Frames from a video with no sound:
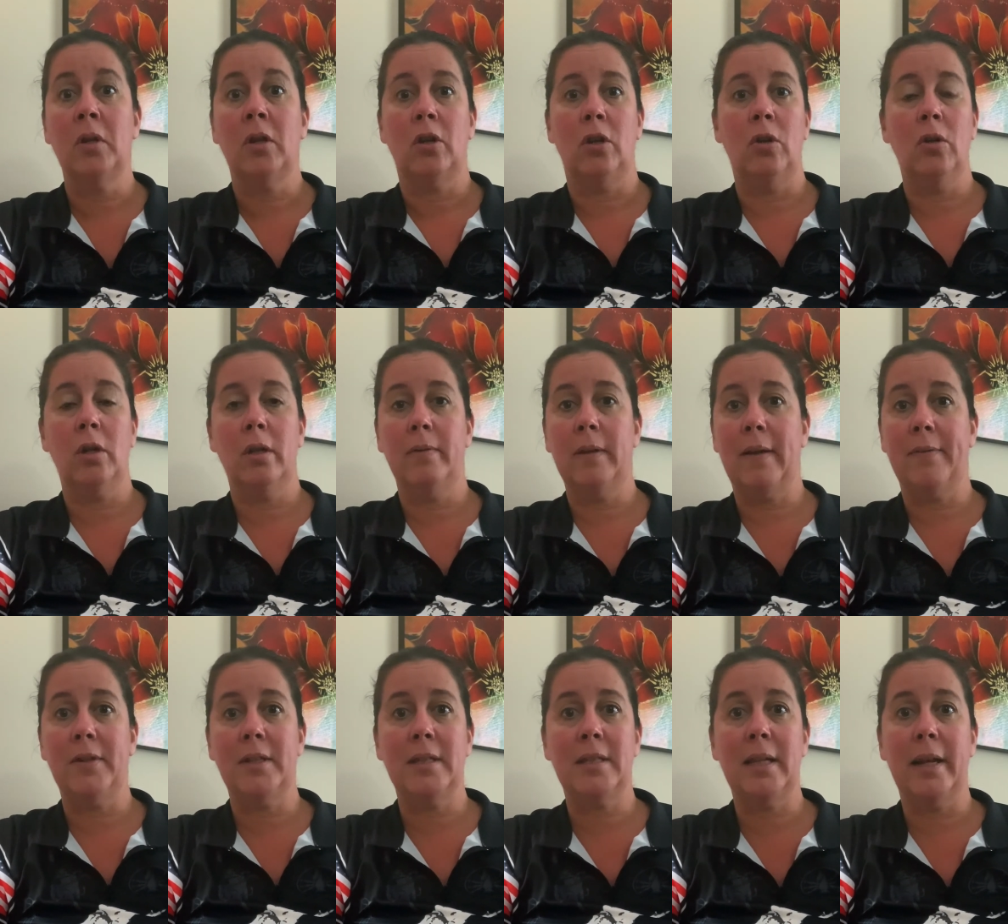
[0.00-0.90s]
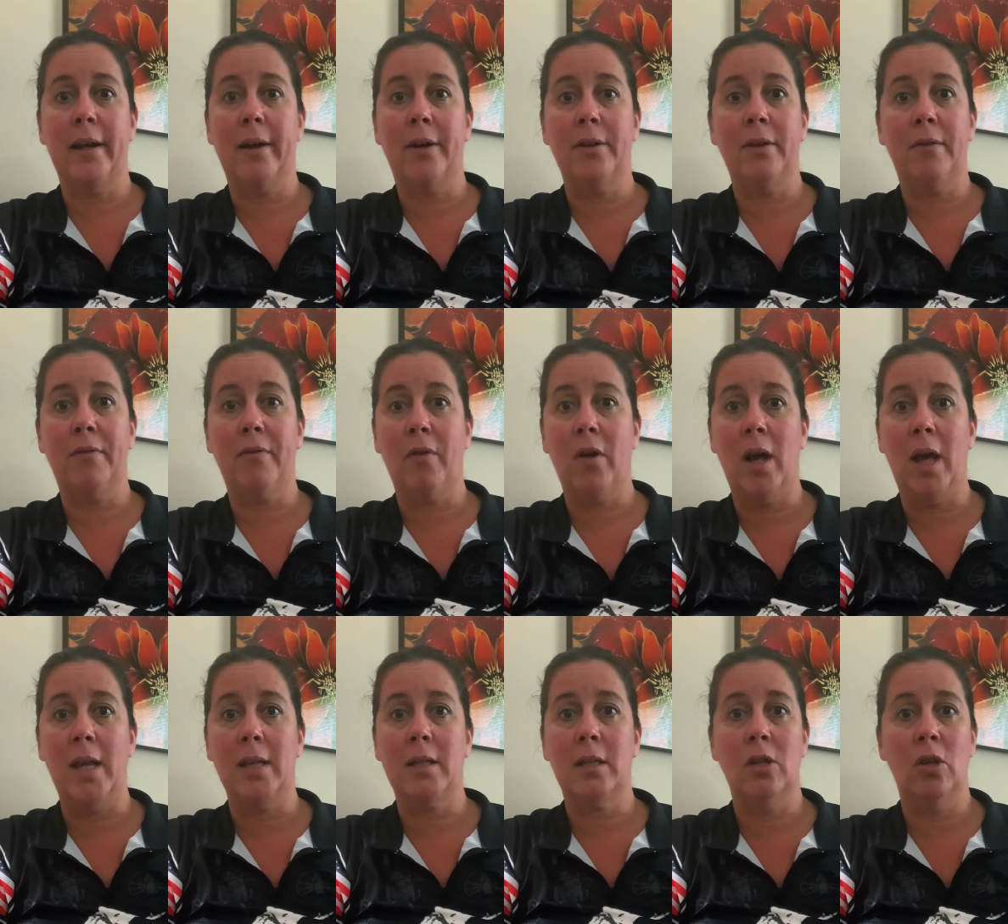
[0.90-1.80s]
You don't even have to stay on your
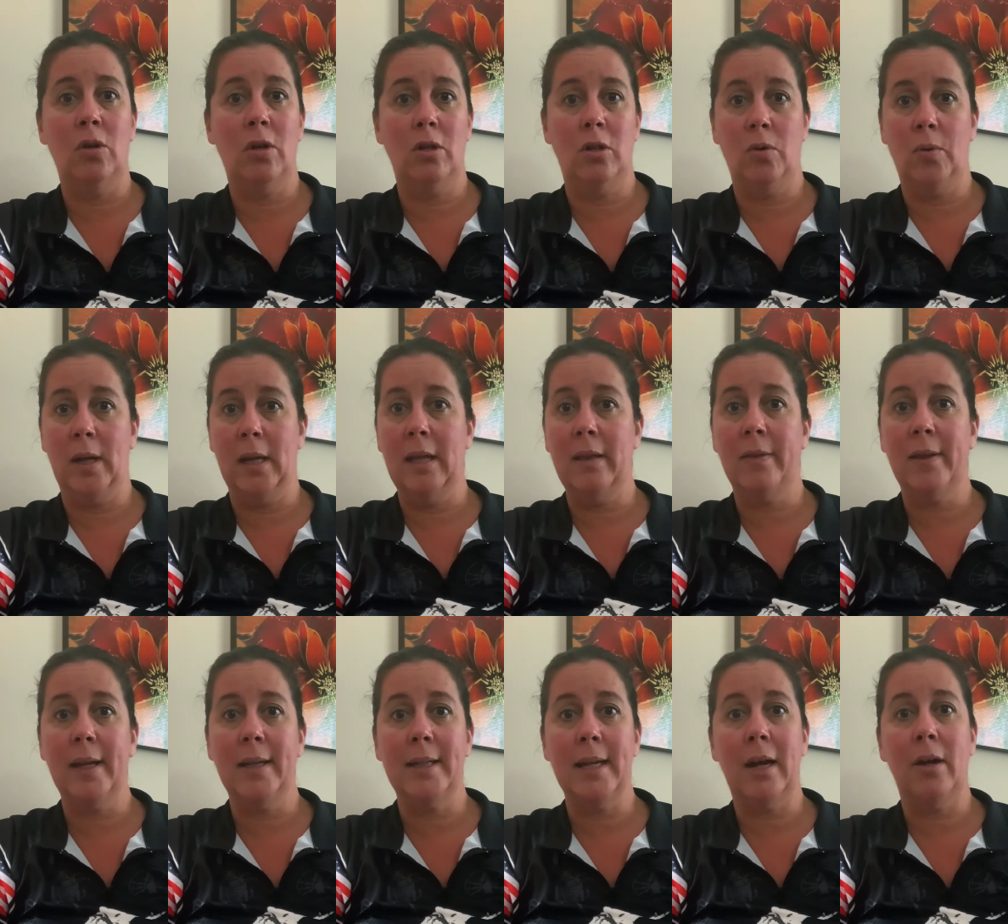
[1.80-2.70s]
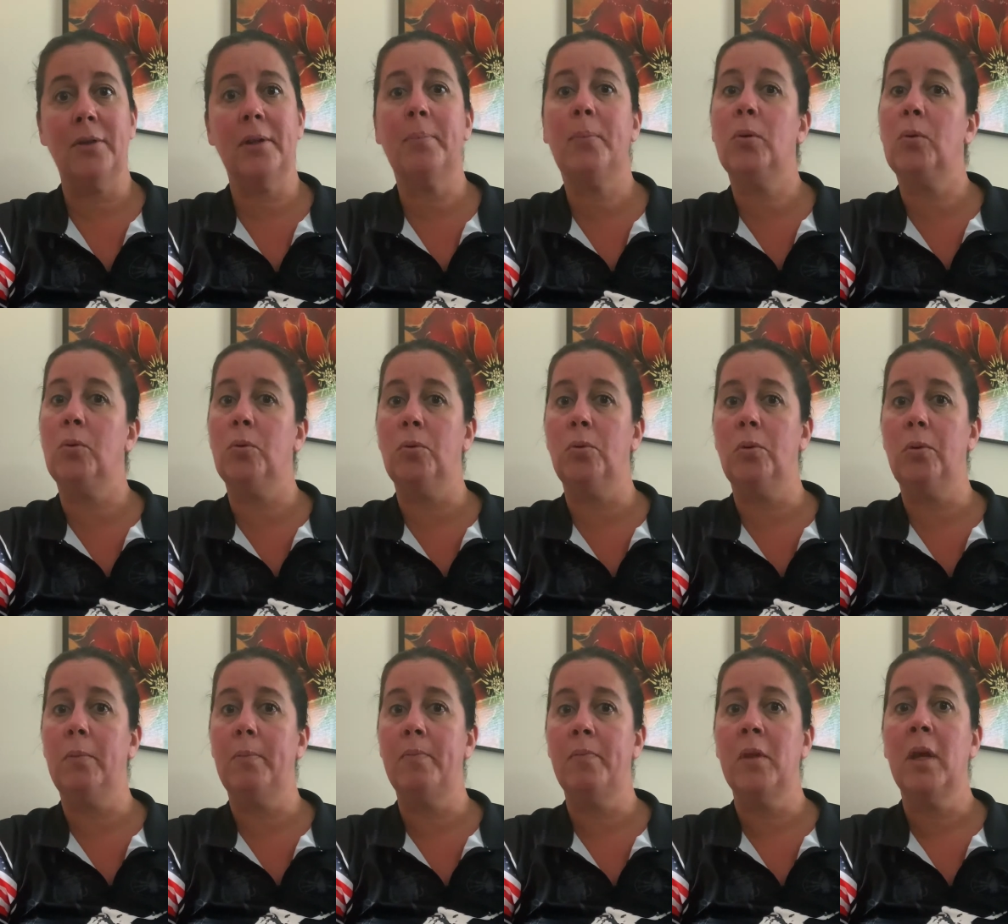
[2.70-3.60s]
front. You can do anything down the
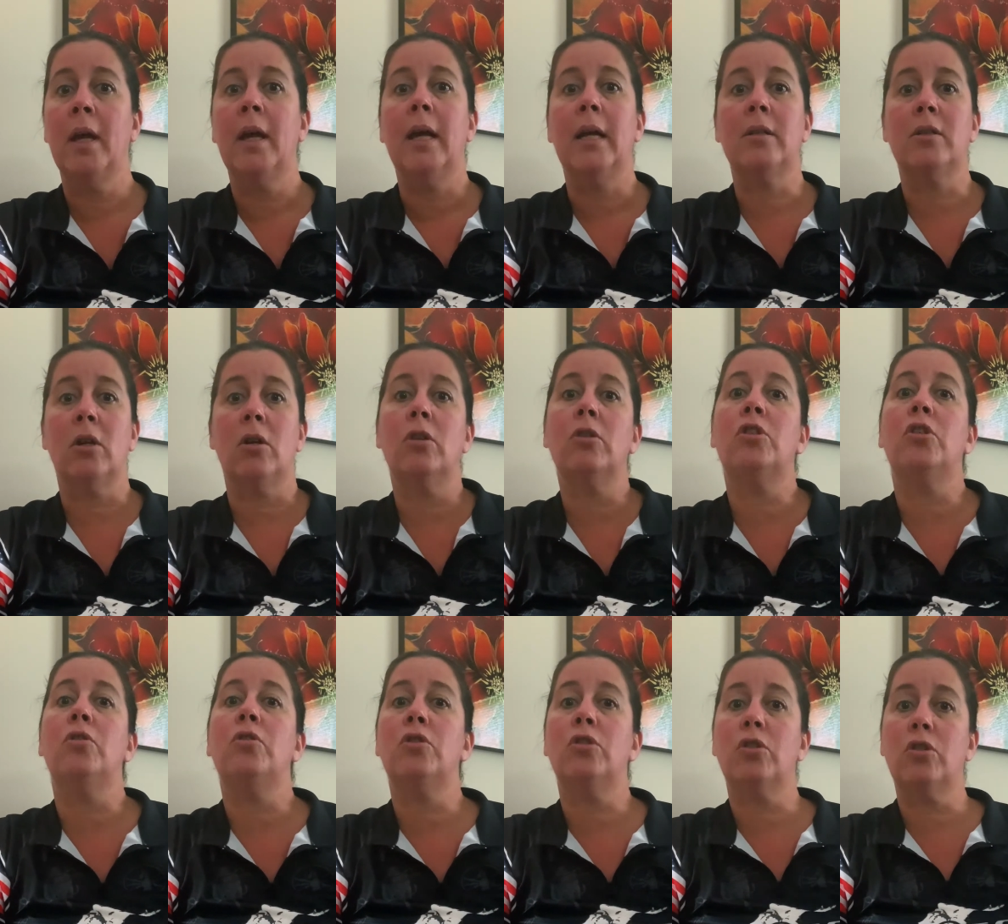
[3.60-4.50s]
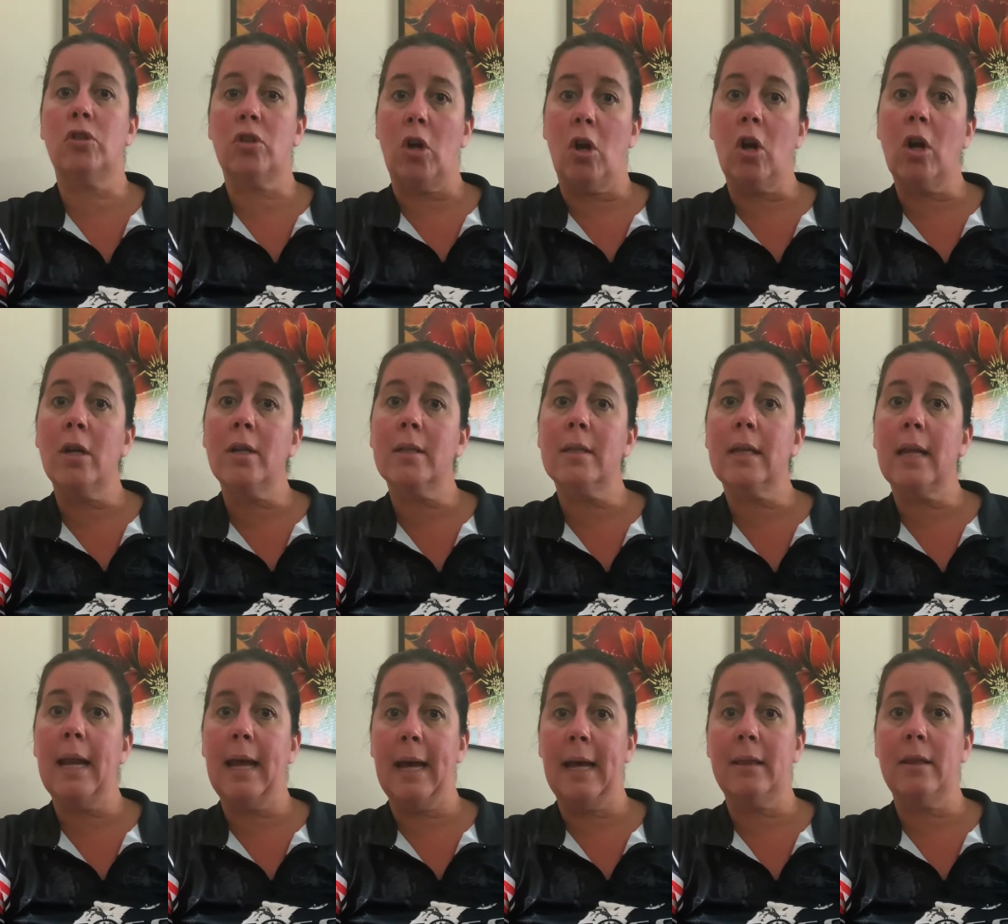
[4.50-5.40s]
pool as long as you start
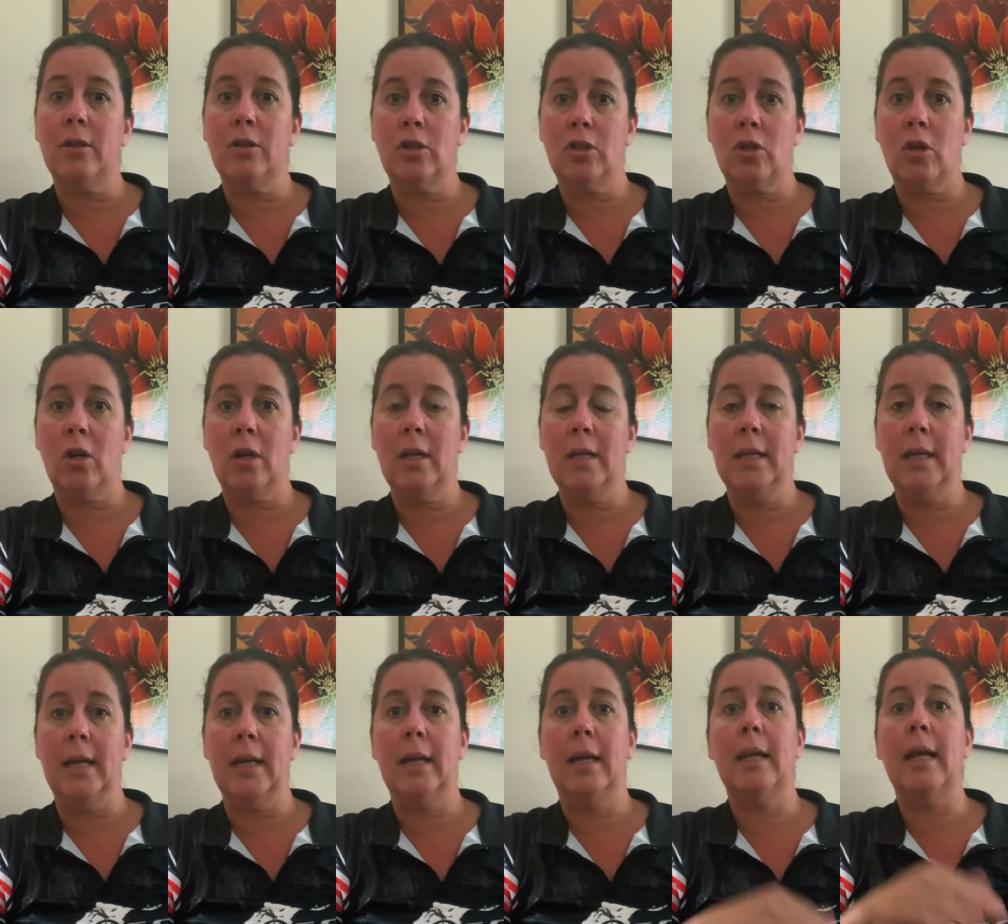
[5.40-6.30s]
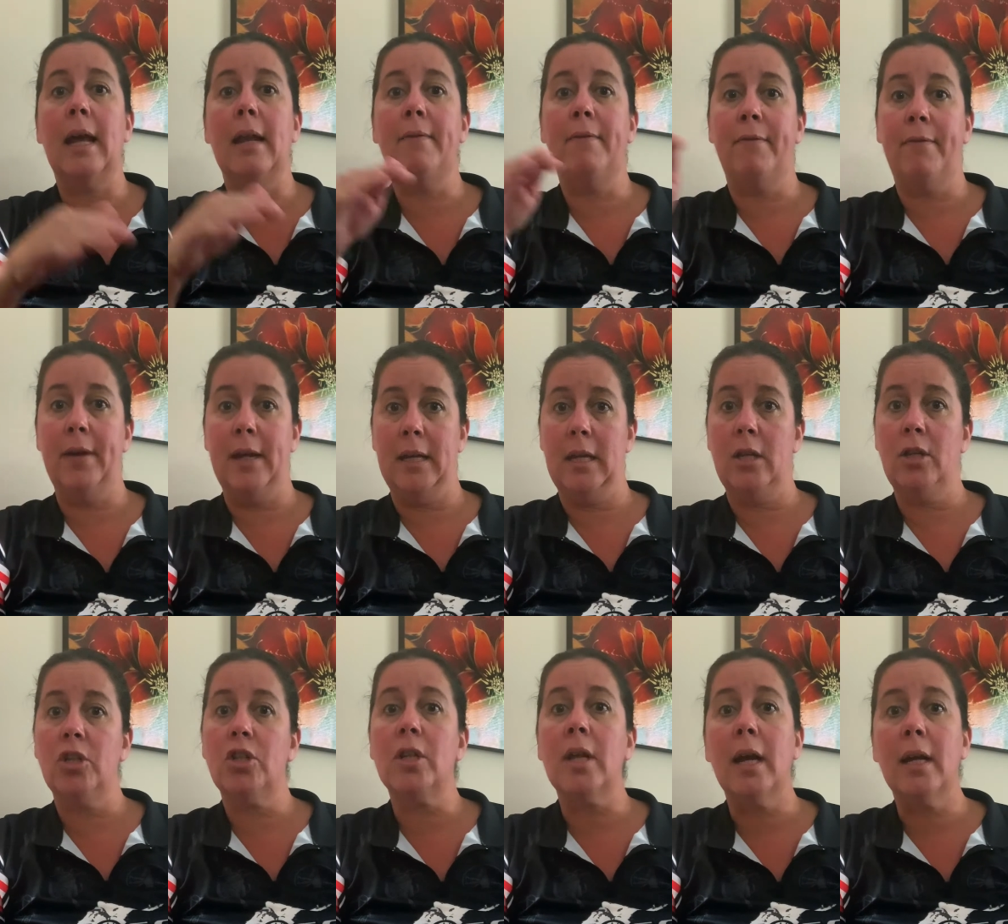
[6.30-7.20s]
at the starting end and
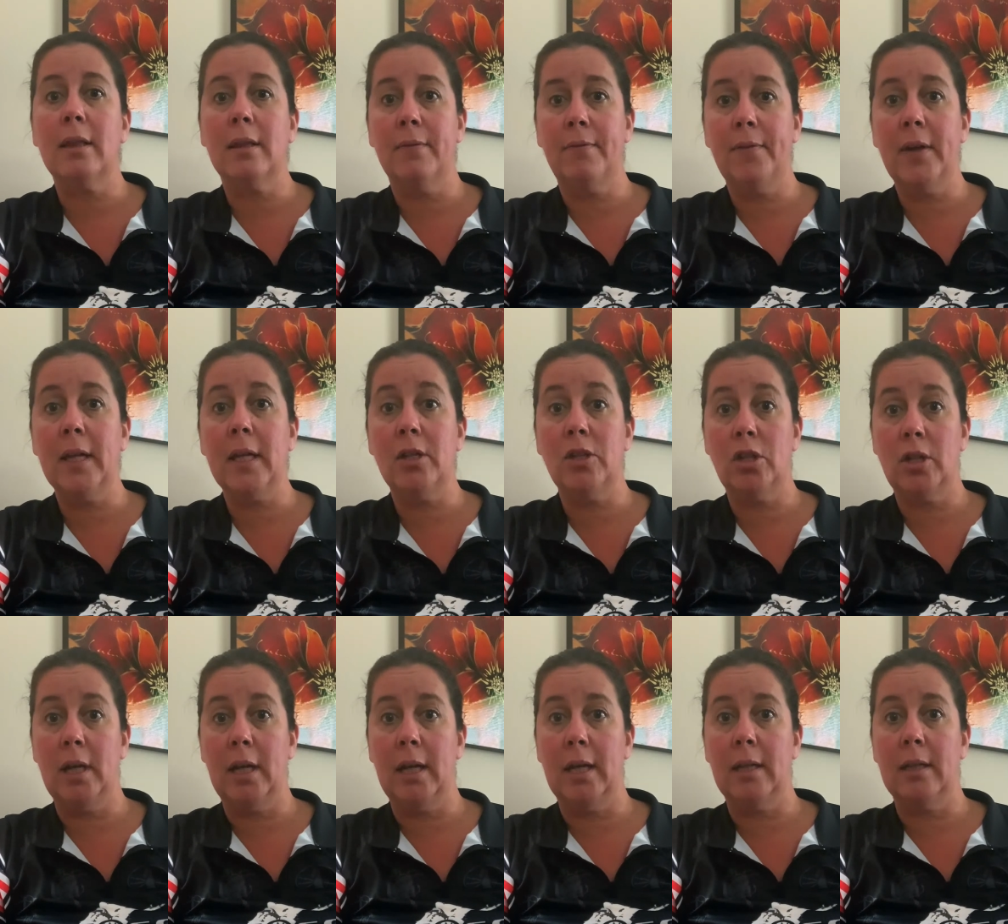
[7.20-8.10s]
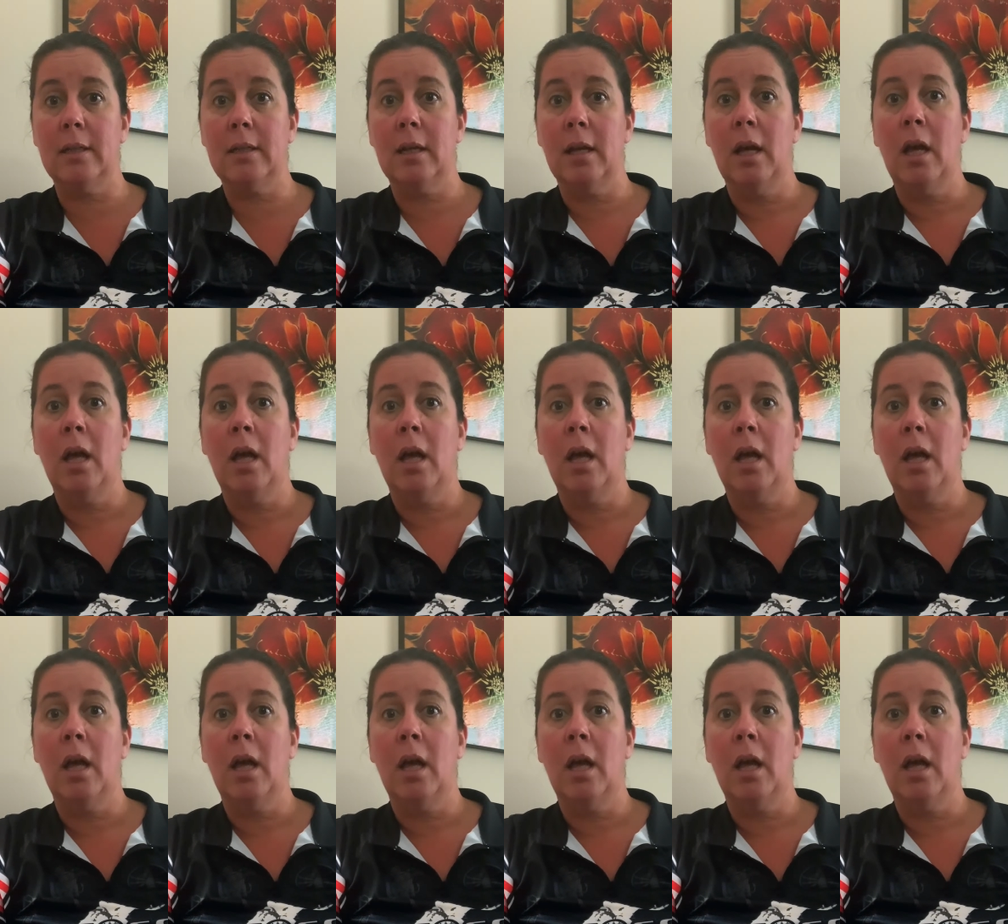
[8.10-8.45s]
finish at the finish end